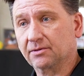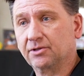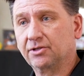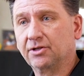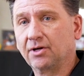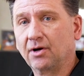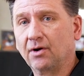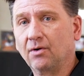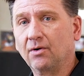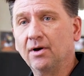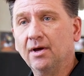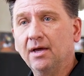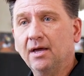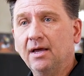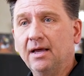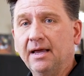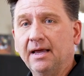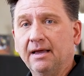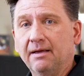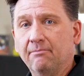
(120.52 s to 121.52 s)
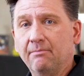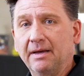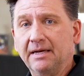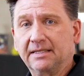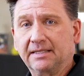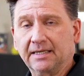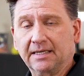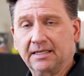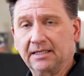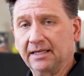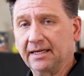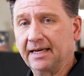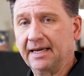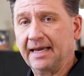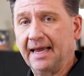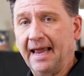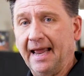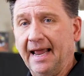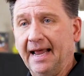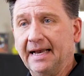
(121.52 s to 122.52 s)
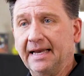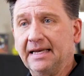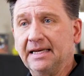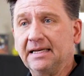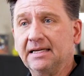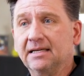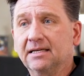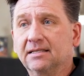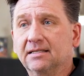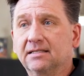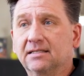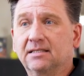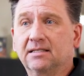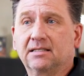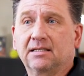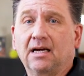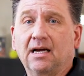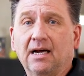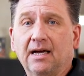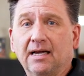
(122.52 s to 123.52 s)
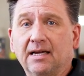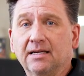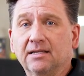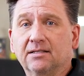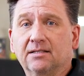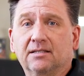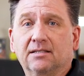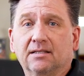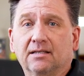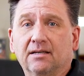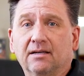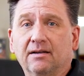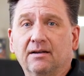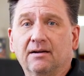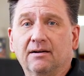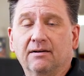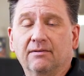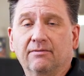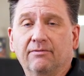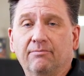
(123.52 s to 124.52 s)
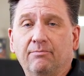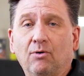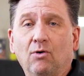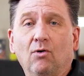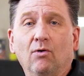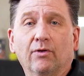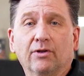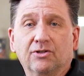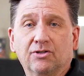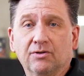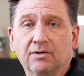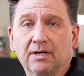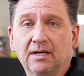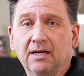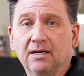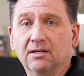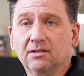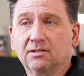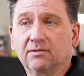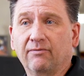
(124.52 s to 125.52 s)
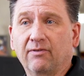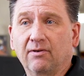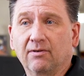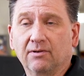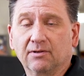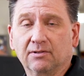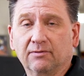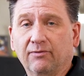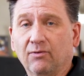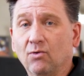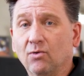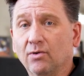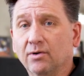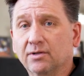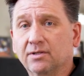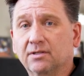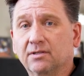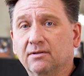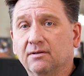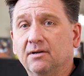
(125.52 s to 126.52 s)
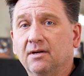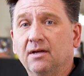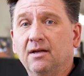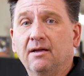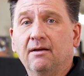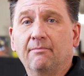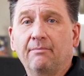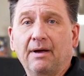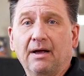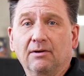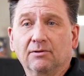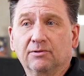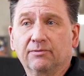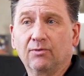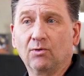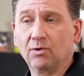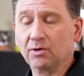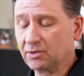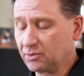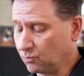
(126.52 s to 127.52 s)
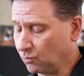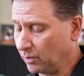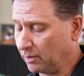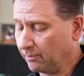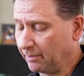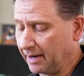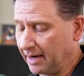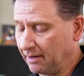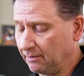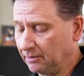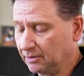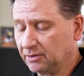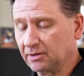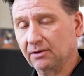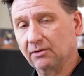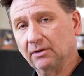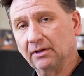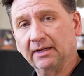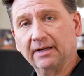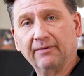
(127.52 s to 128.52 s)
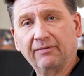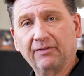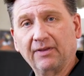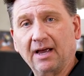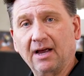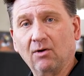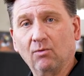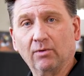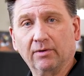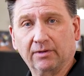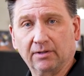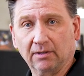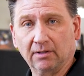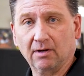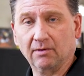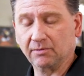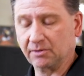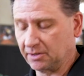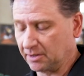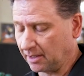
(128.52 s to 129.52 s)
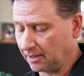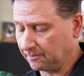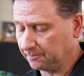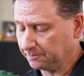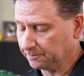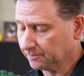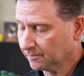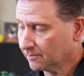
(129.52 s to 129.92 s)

So basically any size of pole that you need as far as pounds force, we'll be able to lift that with the load cell.